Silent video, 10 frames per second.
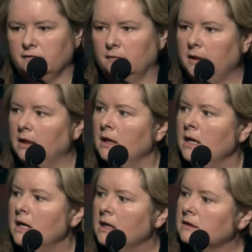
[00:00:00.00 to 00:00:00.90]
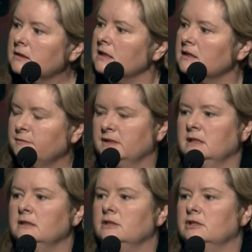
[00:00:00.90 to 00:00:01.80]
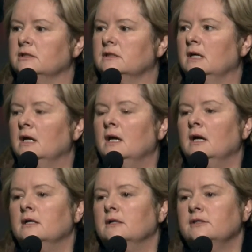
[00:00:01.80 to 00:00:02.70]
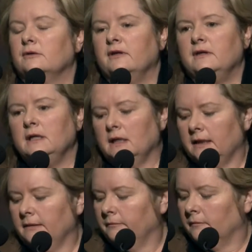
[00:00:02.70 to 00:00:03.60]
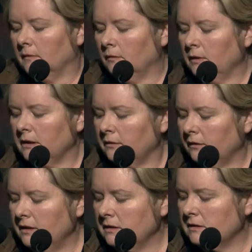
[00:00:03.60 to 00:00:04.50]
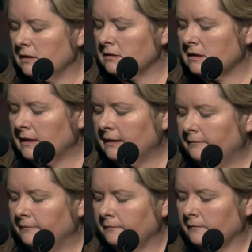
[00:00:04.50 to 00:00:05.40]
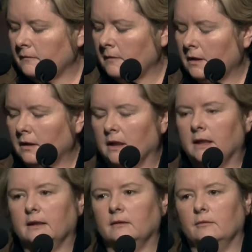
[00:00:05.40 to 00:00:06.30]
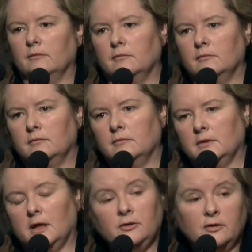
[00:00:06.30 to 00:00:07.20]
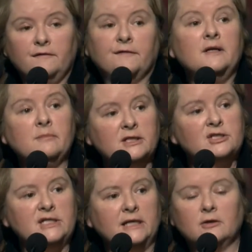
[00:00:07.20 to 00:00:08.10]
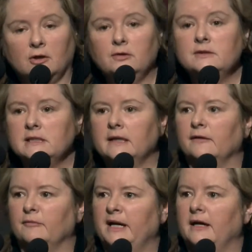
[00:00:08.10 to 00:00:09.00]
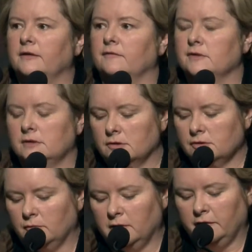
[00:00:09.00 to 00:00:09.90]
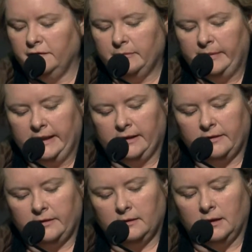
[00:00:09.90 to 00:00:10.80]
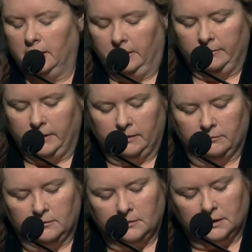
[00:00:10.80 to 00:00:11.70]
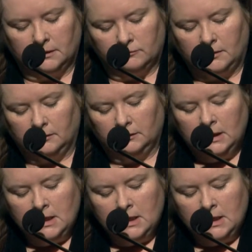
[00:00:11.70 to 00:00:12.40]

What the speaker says: vibrating. He understands percentages. So I think one of the things that I could have very much gone down the path of the social welfare path role,